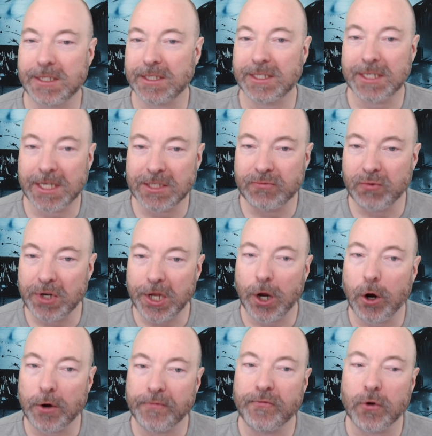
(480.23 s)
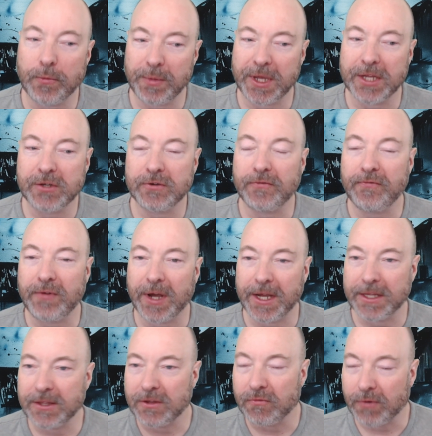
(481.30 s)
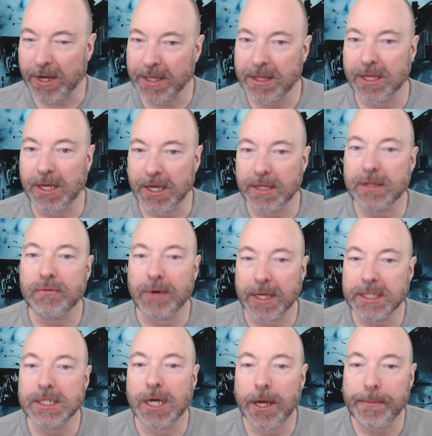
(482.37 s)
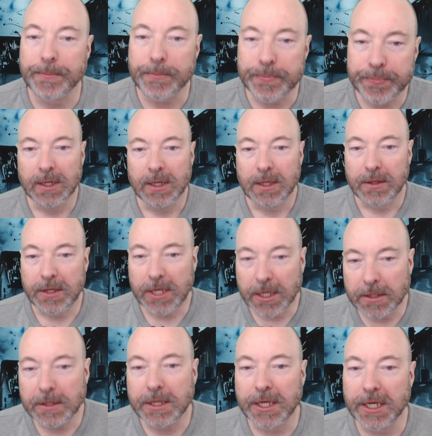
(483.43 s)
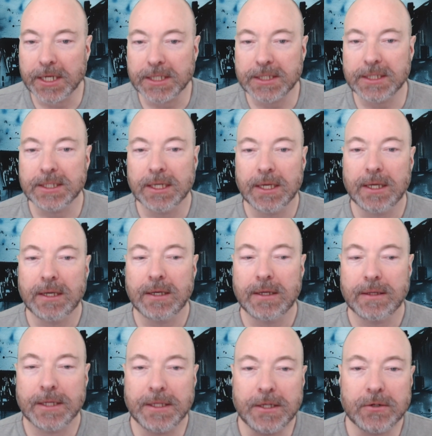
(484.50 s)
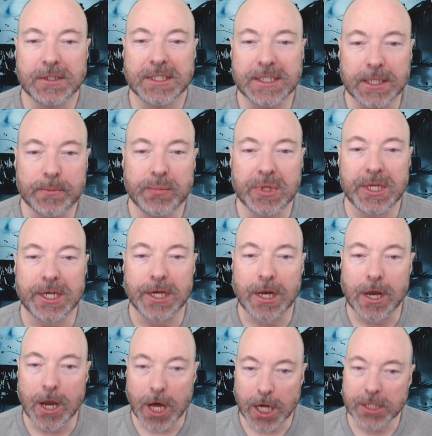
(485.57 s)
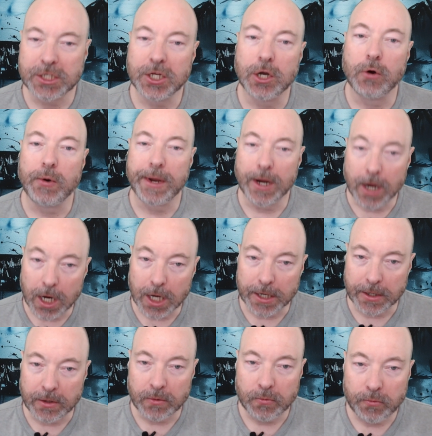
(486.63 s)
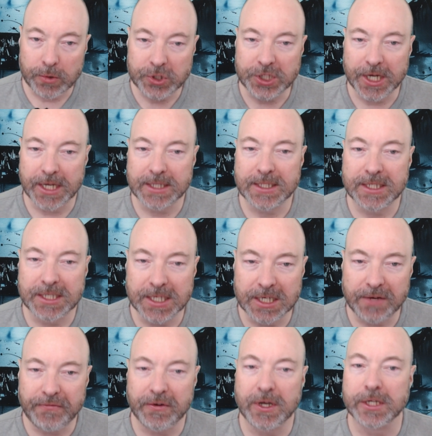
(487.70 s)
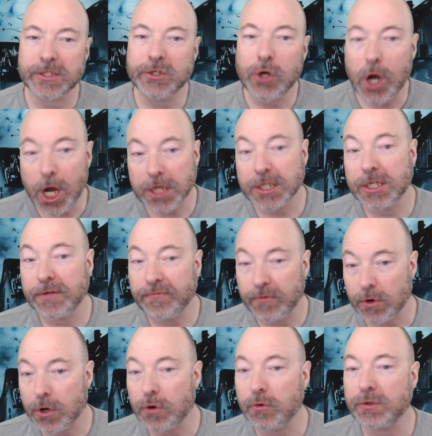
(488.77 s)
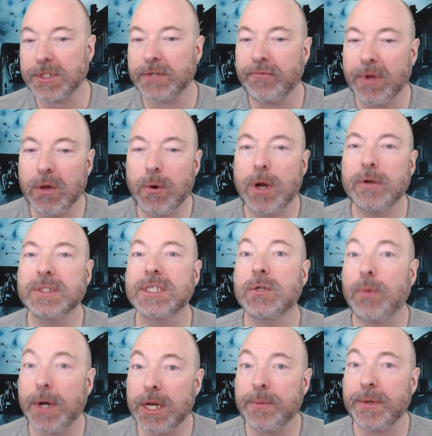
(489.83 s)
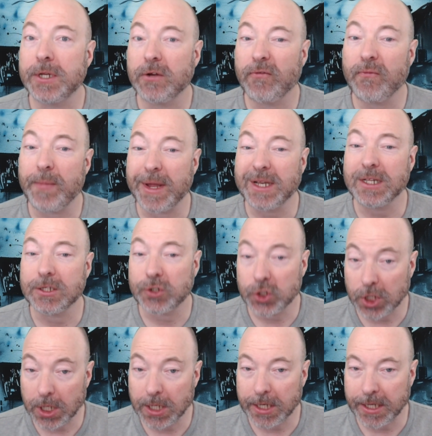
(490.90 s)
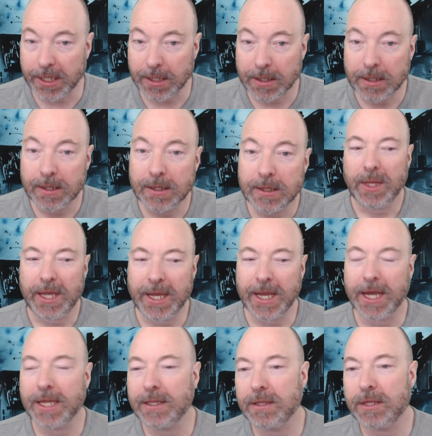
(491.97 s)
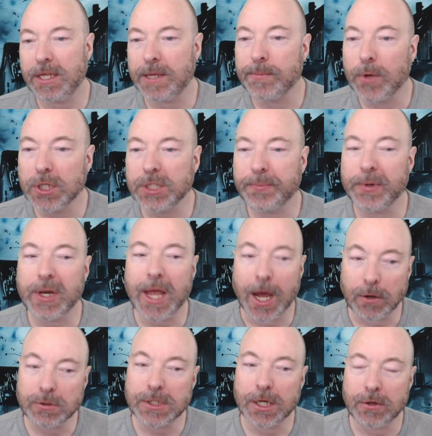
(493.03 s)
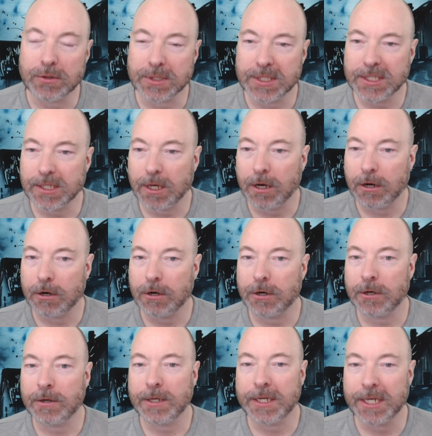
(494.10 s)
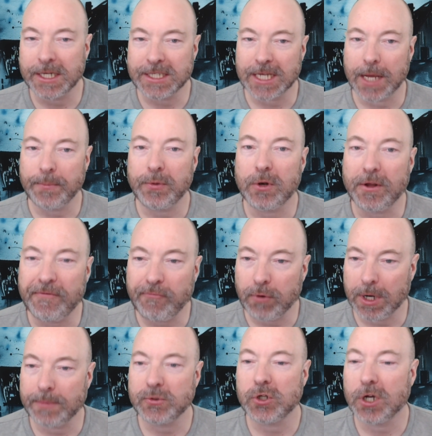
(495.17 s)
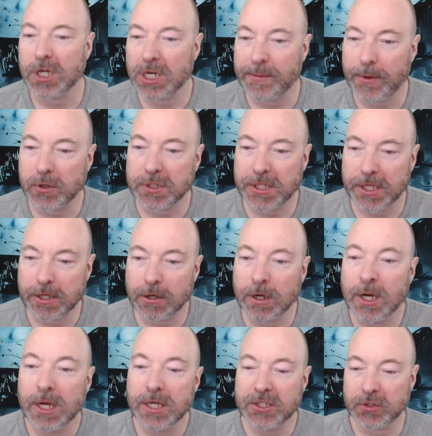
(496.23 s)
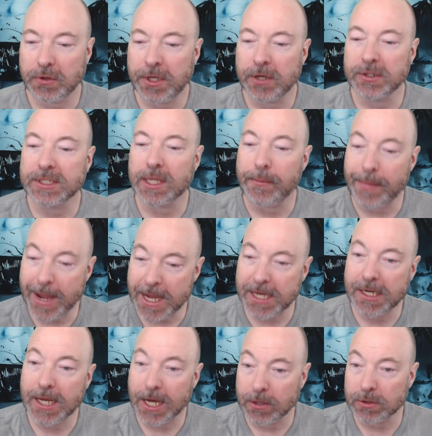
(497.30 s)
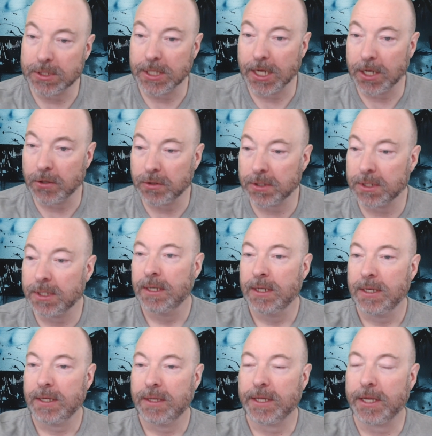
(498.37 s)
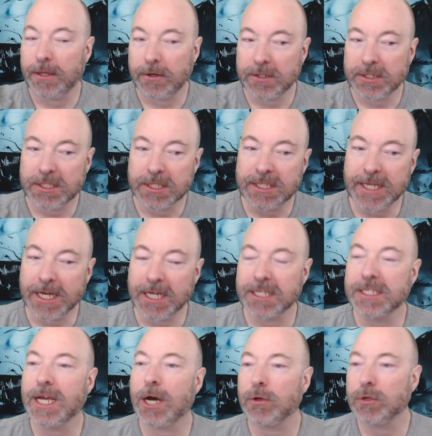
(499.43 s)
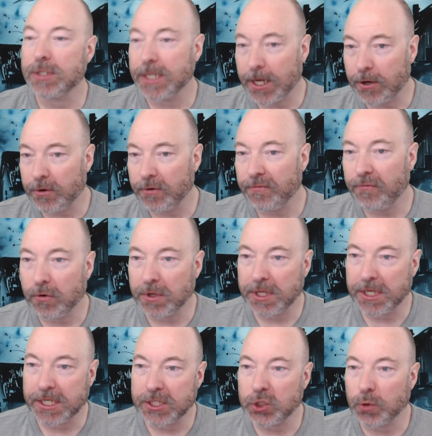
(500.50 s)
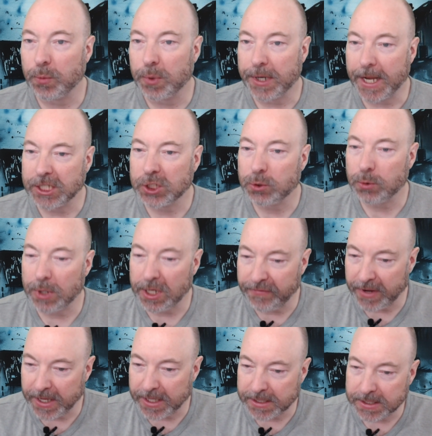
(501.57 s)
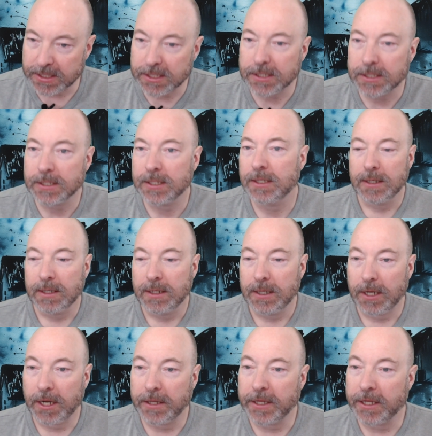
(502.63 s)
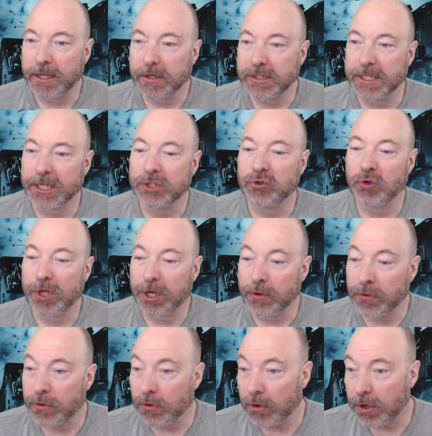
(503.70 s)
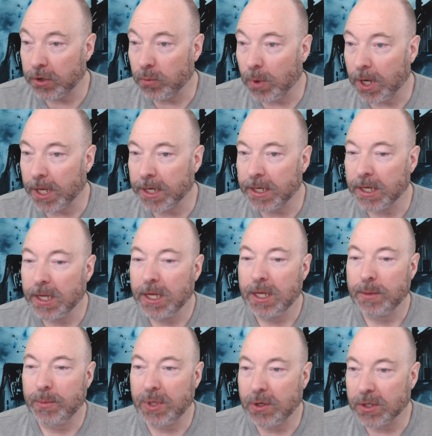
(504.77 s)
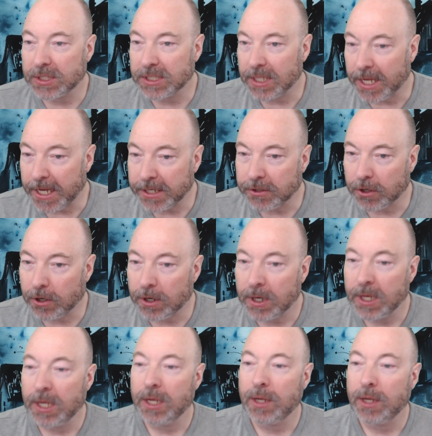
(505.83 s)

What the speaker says: is really hard for me to find the right thing at the right time. The other thing is that there's simply a lot going on, which adds significant cognitive load and requires quite a bit of mental juggling. Again, the multiple countdowns are an example of what I'm talking about here. So here's the main countdown. Then there's the second countdown for the supernatural events. And then there's actually a third one, because later